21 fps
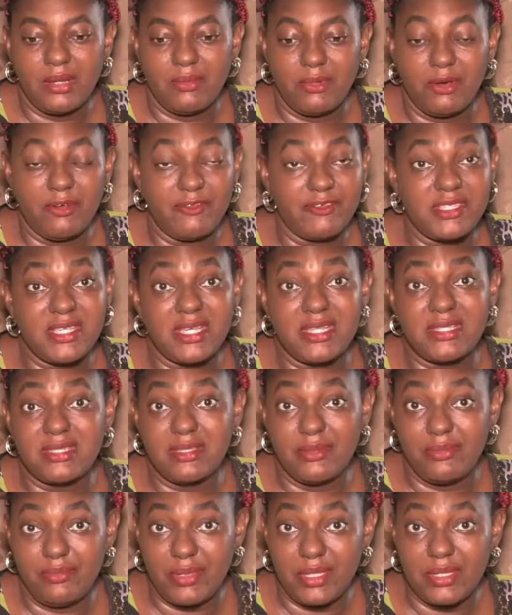offset
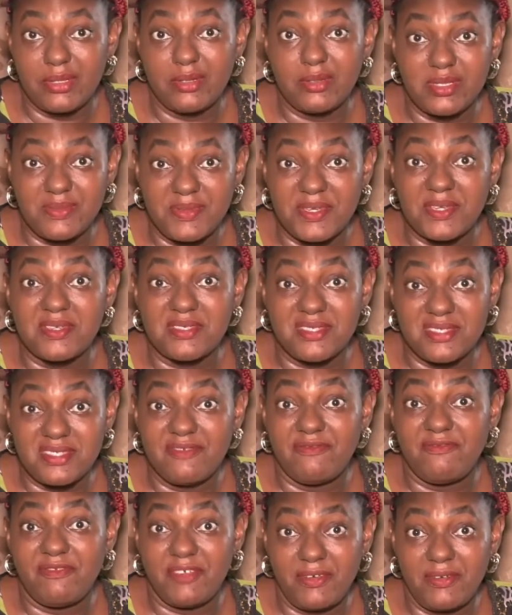the bills because it's
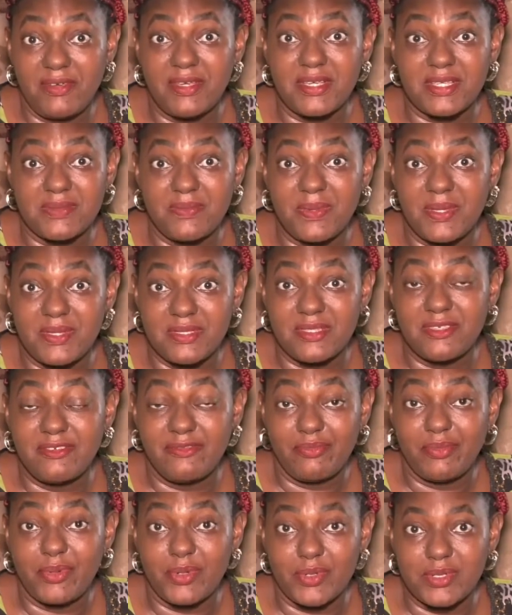a very expensive
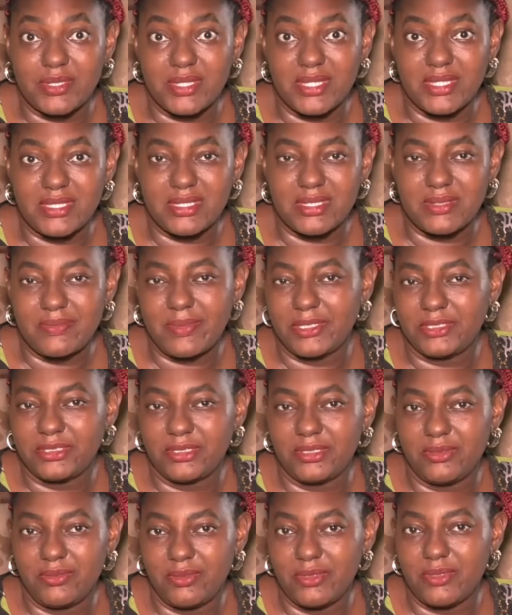process,
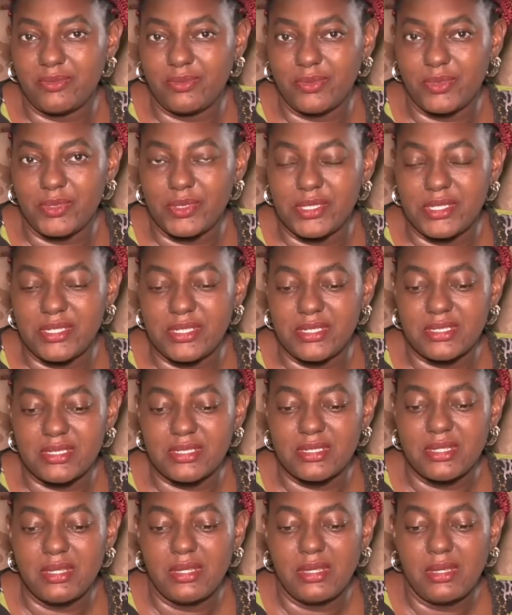especially with the
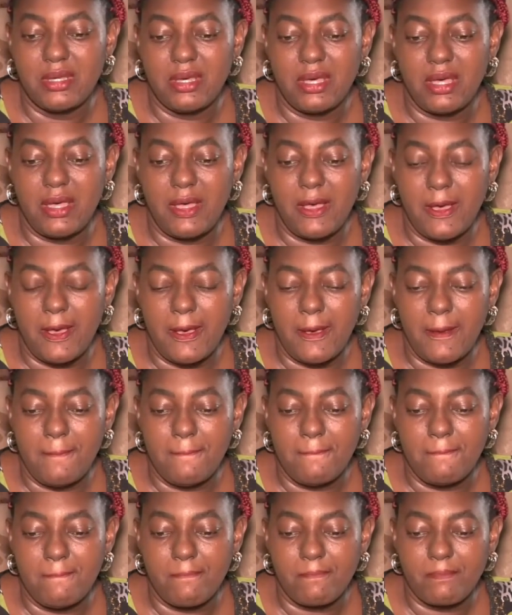police.
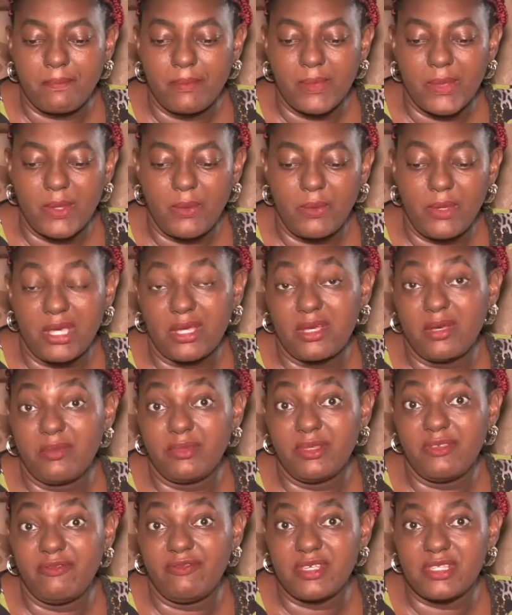We
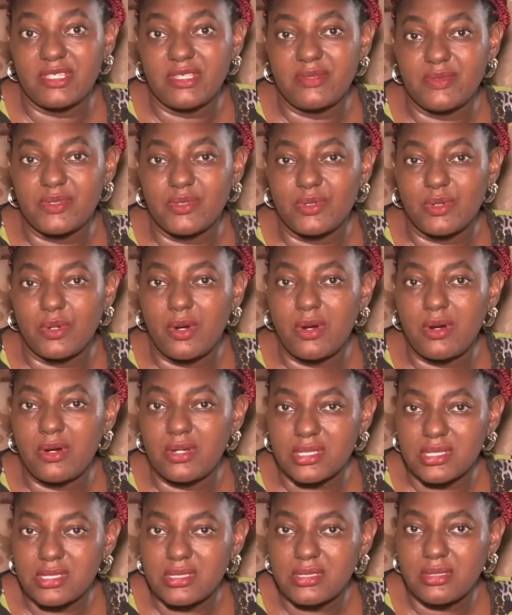accompany victims to
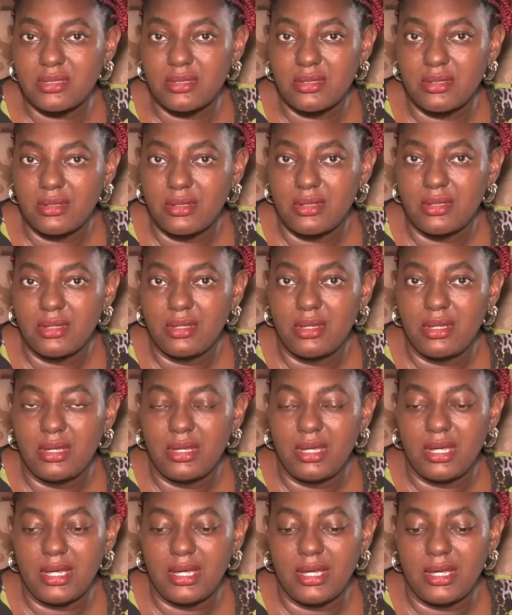court,
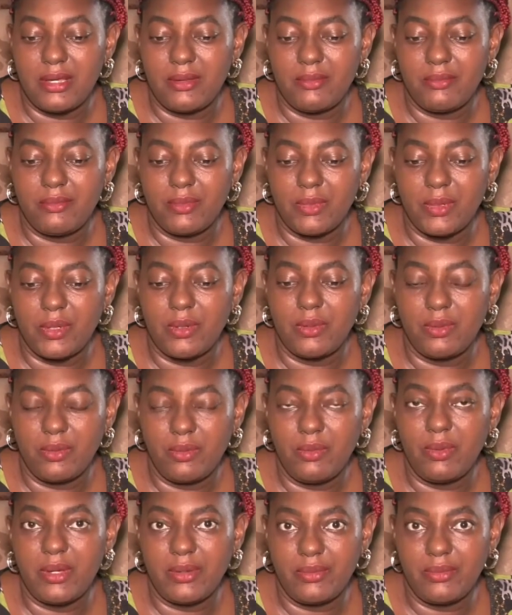
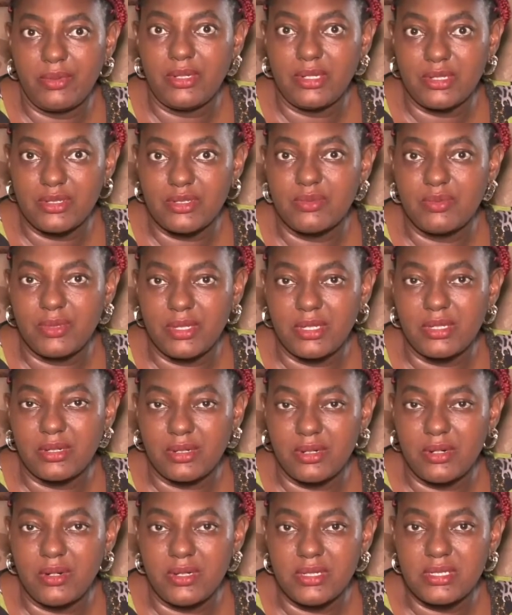where we need to be in
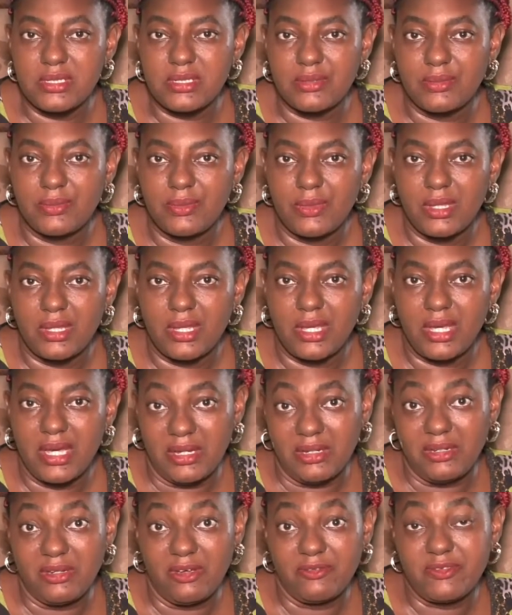court,
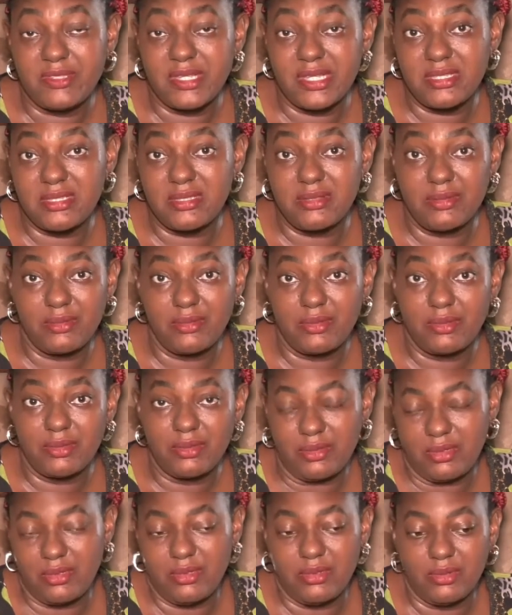and offset the,
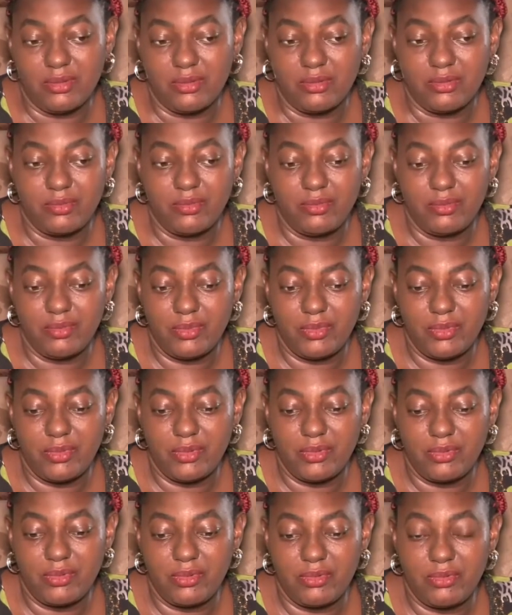you know,
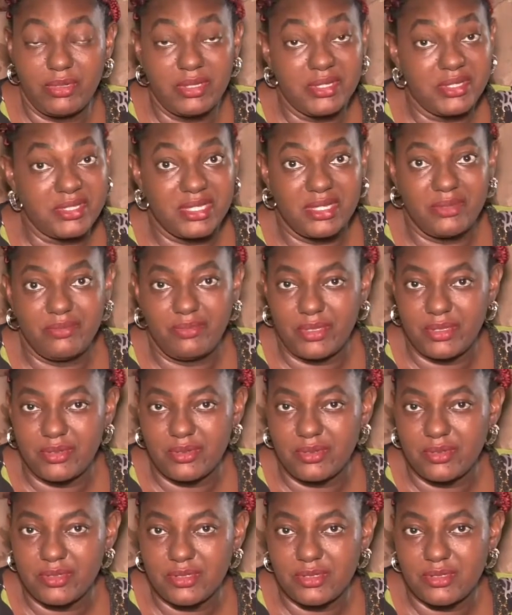related
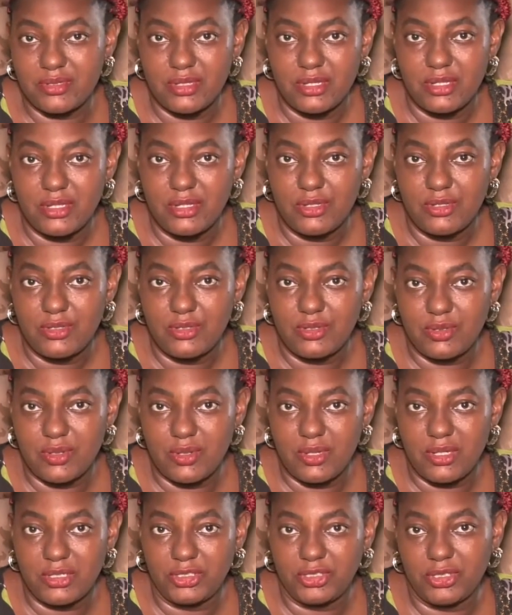bills
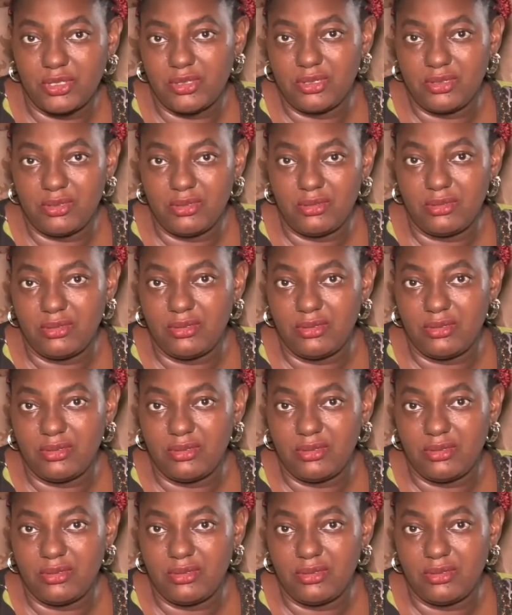to ensure